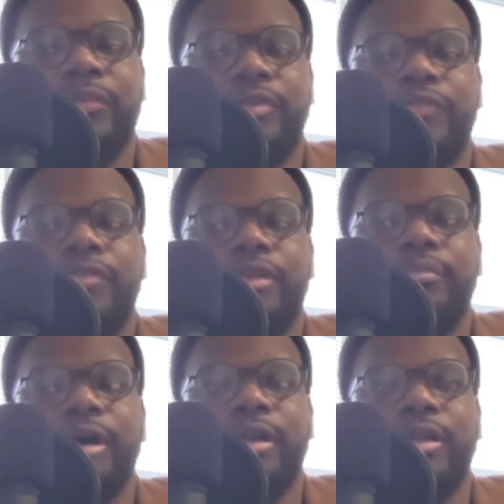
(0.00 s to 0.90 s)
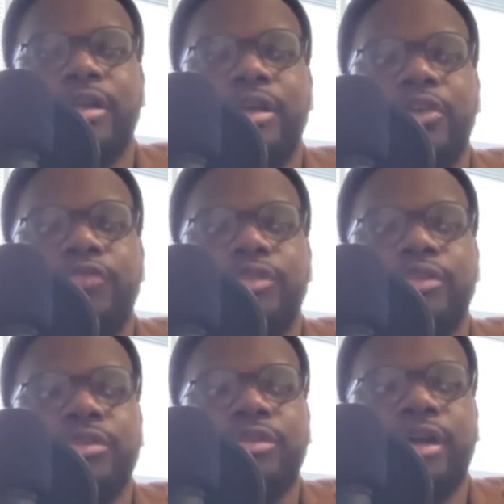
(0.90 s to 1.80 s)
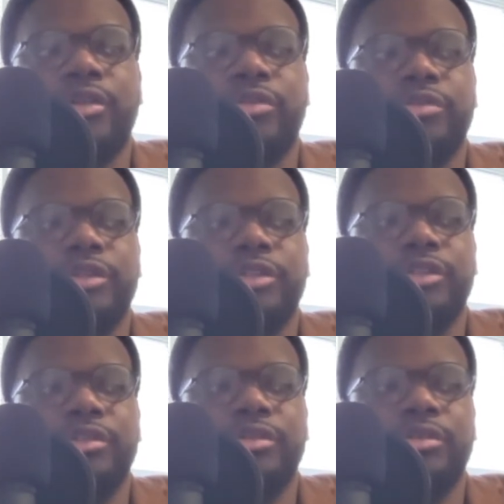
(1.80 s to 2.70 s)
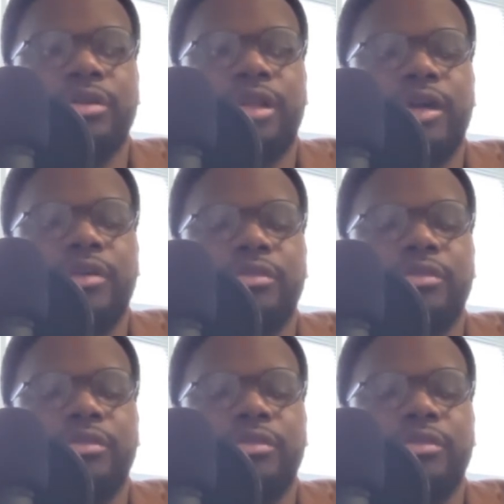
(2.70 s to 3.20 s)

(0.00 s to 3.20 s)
Because if you think about it, if you're like Christian or like